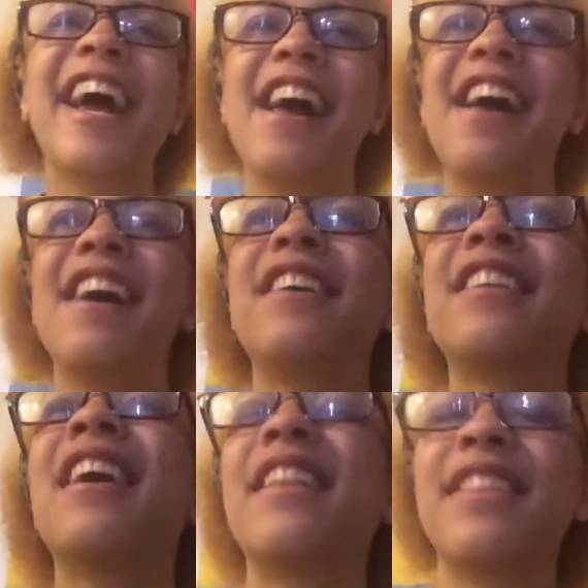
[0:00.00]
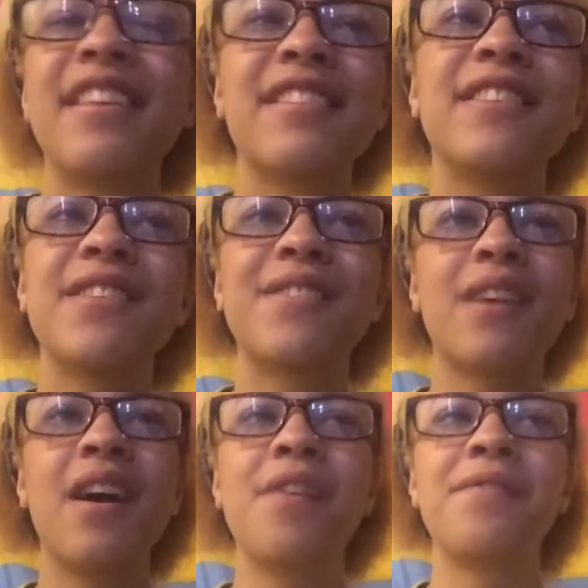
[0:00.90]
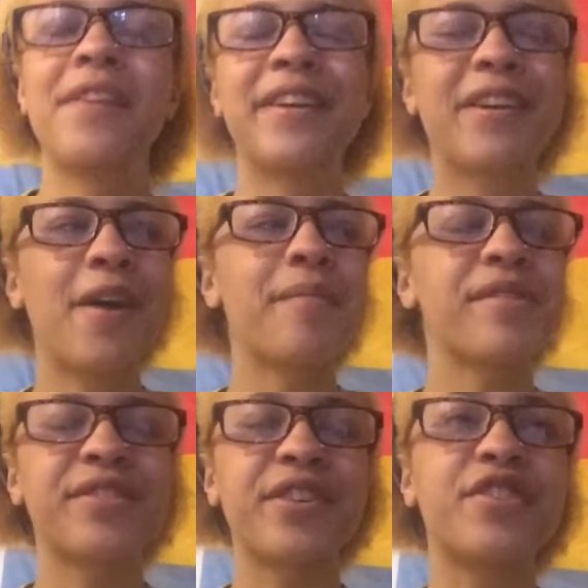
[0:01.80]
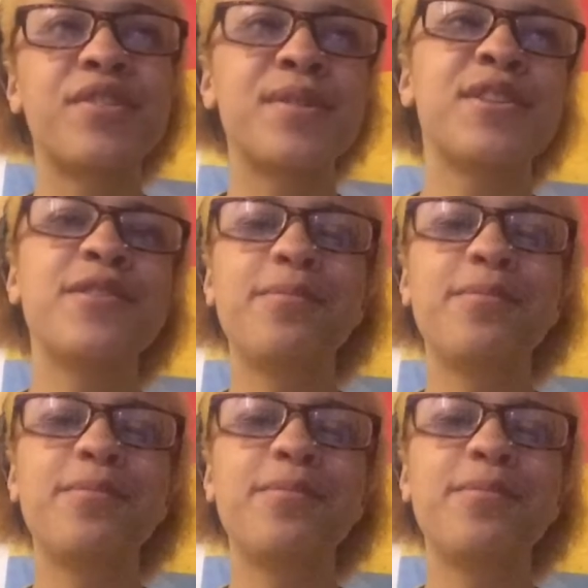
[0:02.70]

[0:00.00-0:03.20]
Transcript: and this is a very common search too,